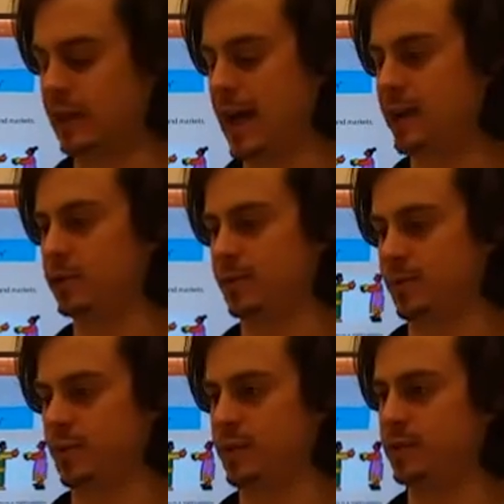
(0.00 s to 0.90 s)
cattle
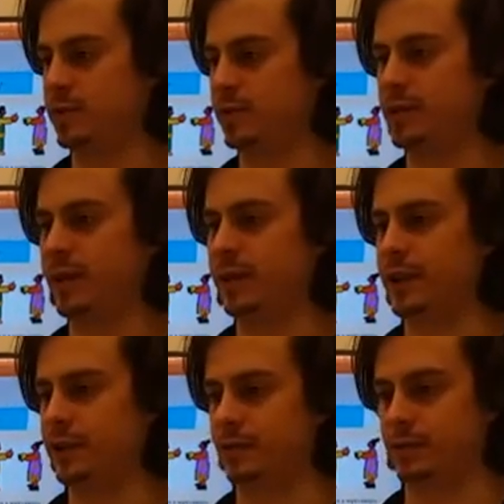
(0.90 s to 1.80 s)
was one
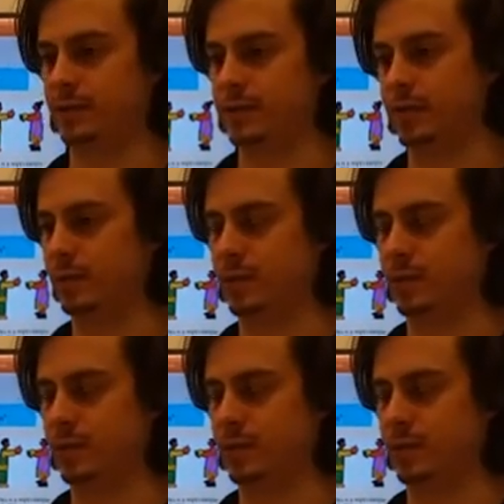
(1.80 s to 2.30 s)
very early